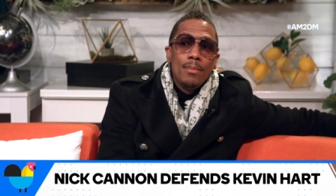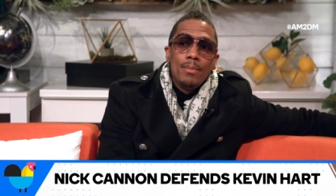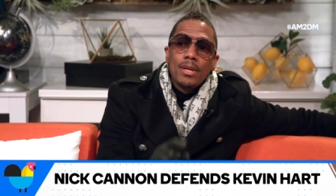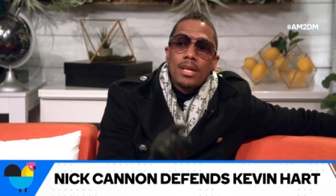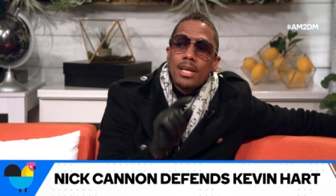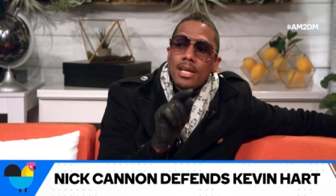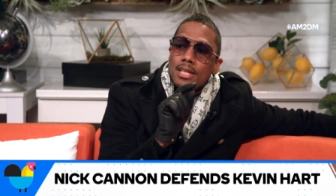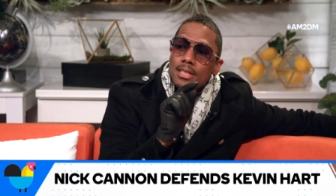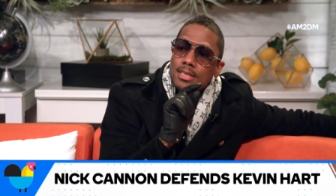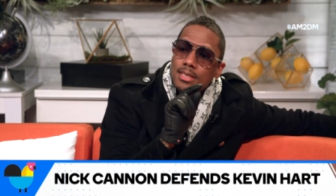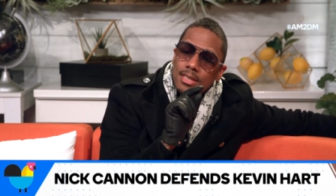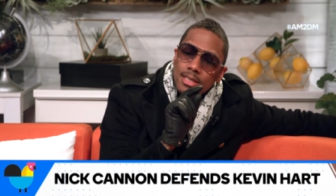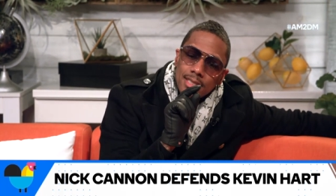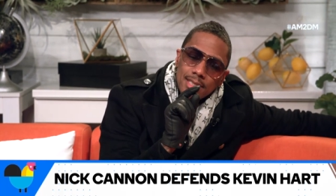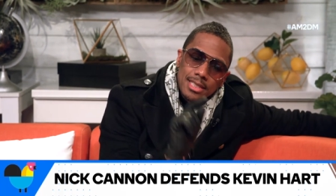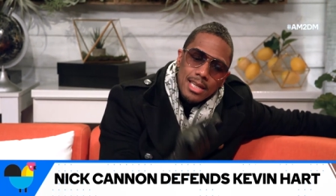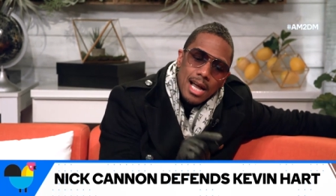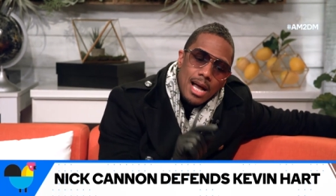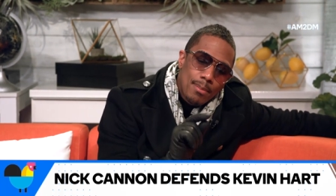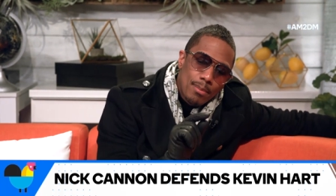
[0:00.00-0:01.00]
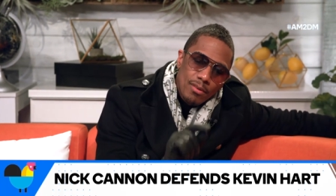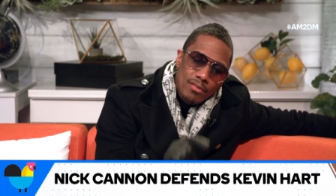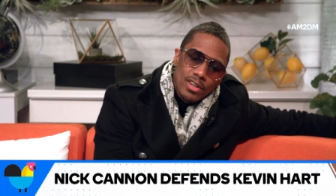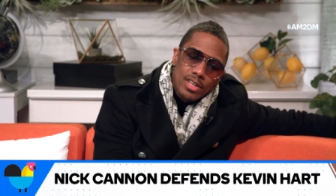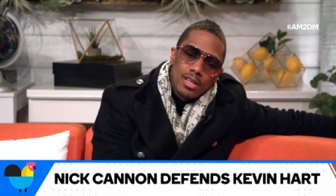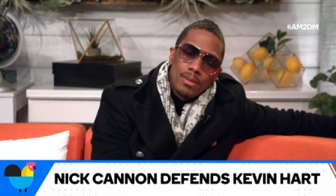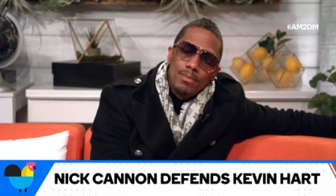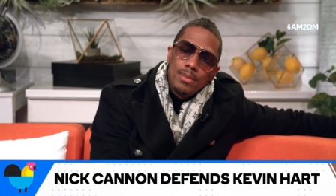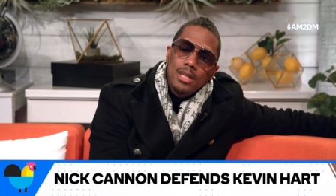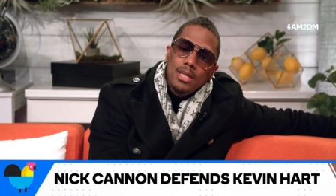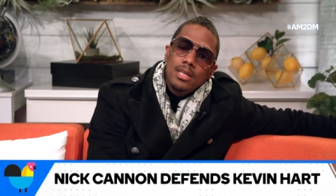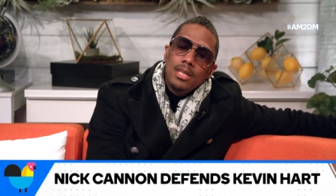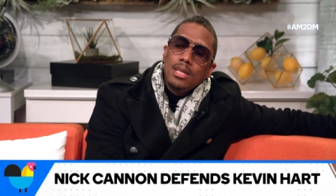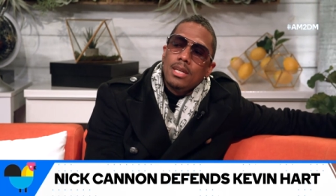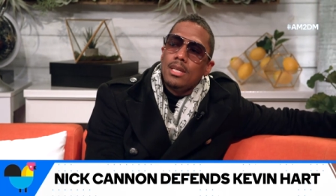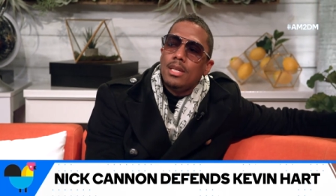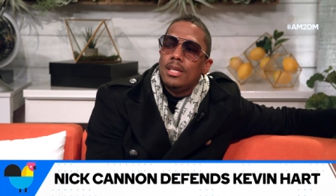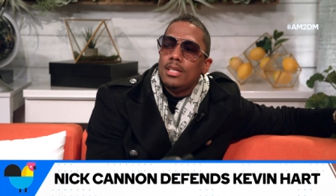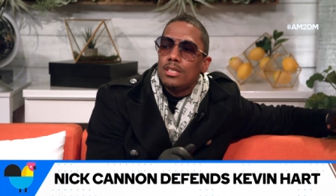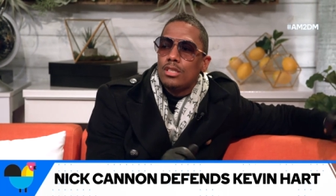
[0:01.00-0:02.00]
because the job of a
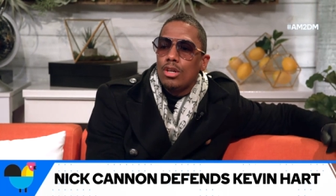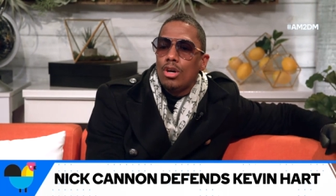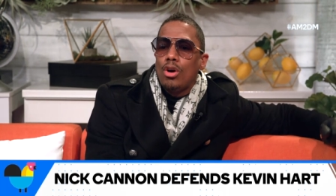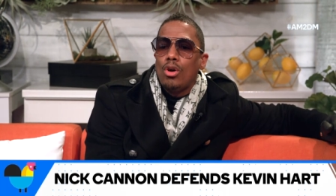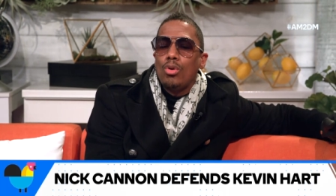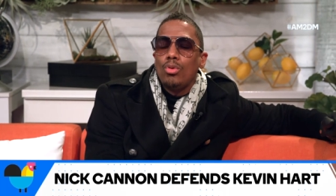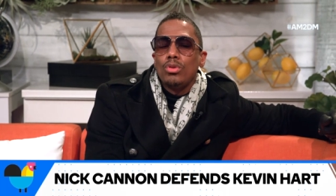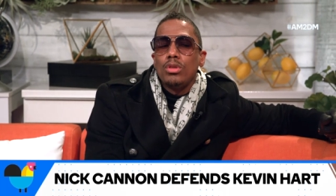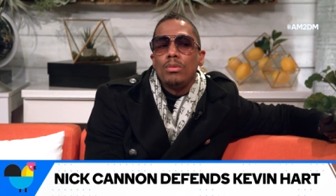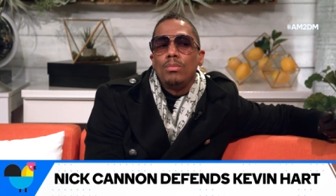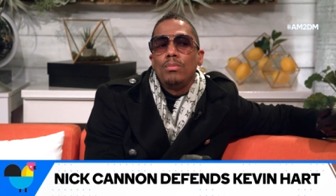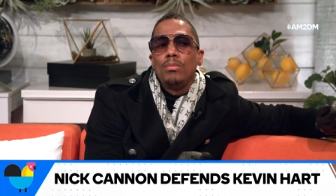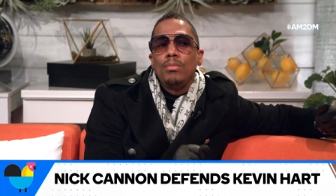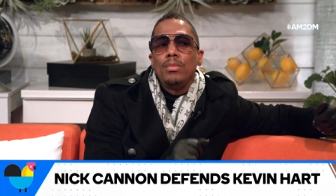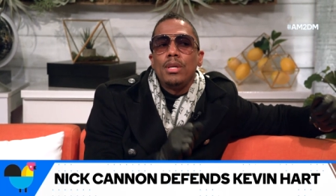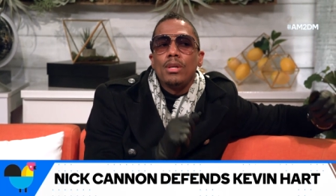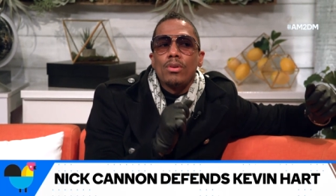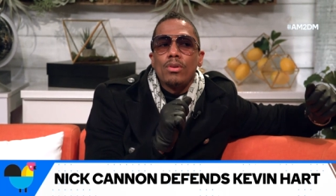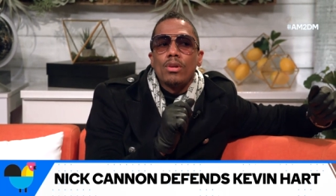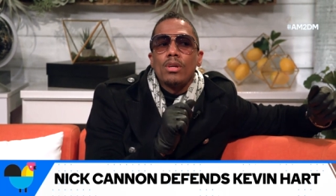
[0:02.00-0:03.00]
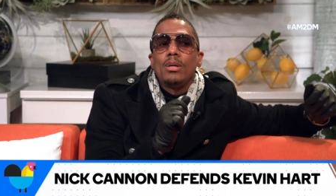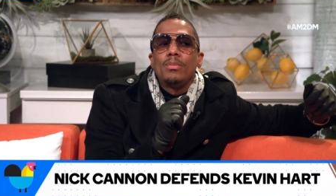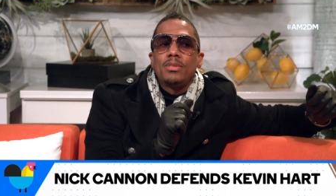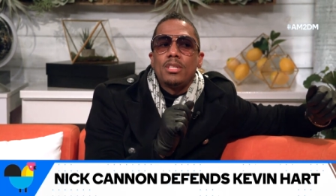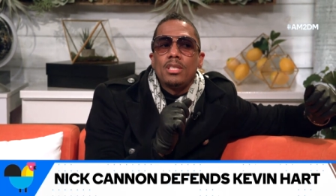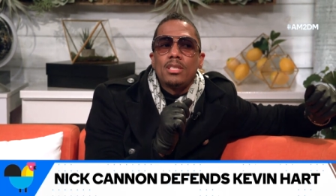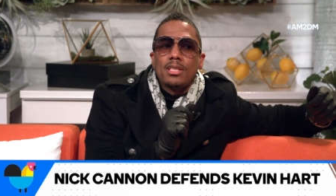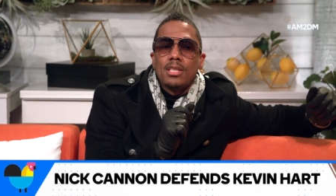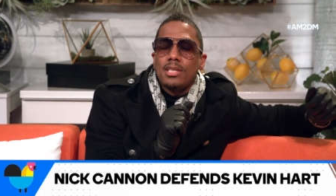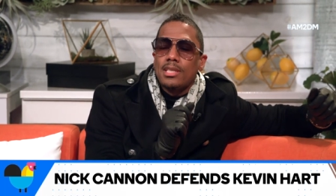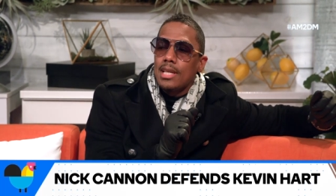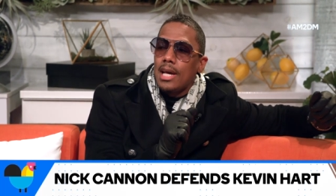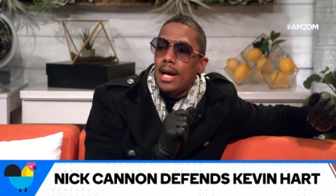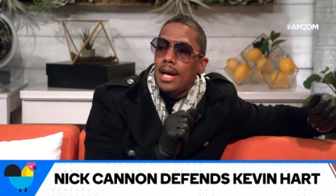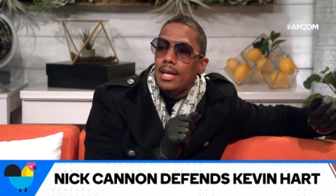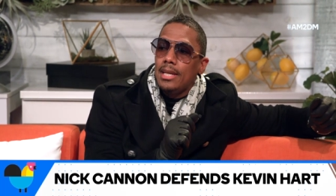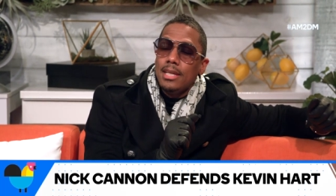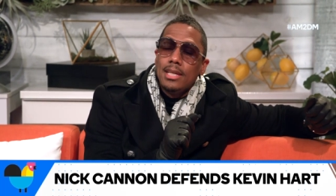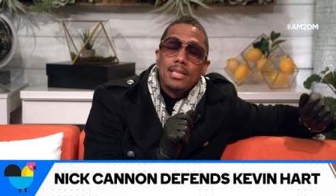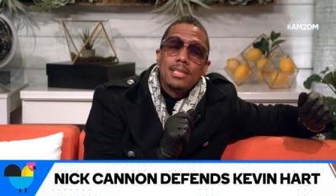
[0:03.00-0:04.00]
comedian is to hold the mirror up to
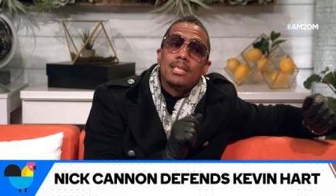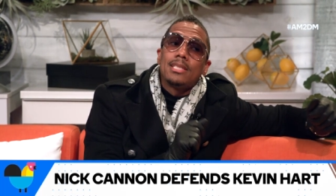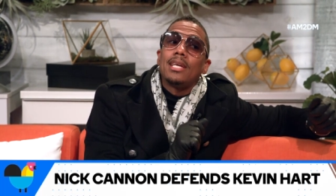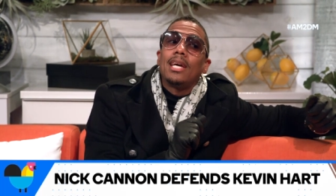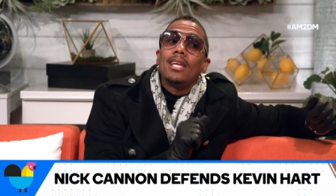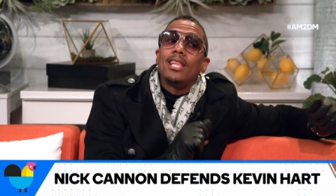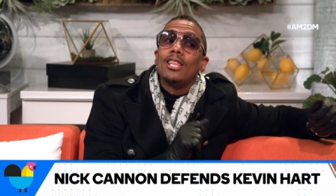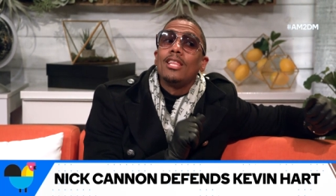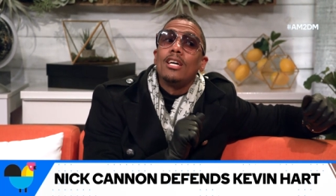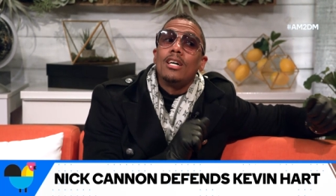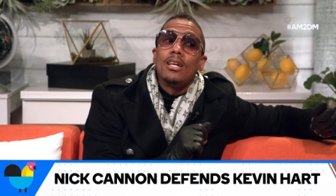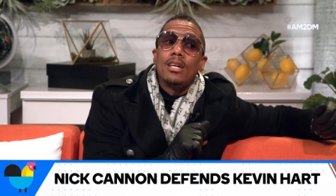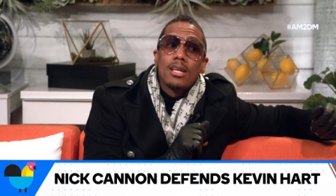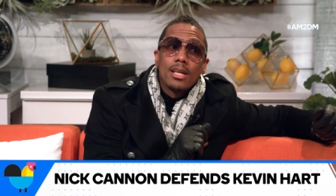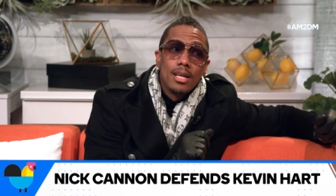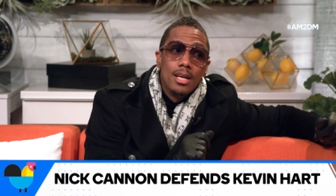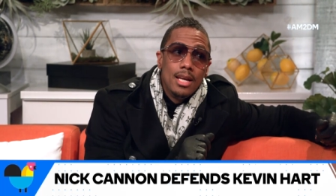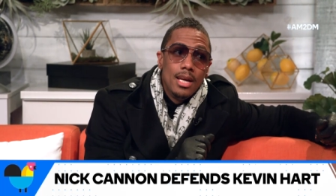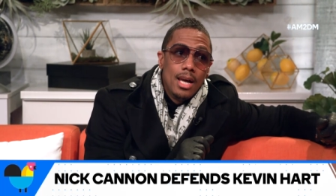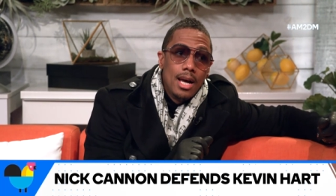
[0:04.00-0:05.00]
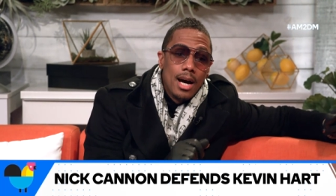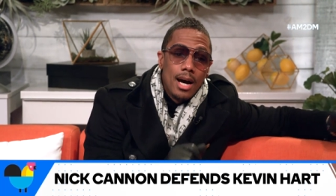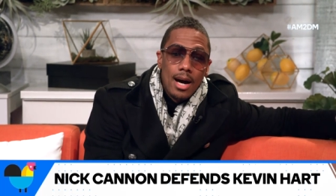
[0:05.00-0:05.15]
society and say, look.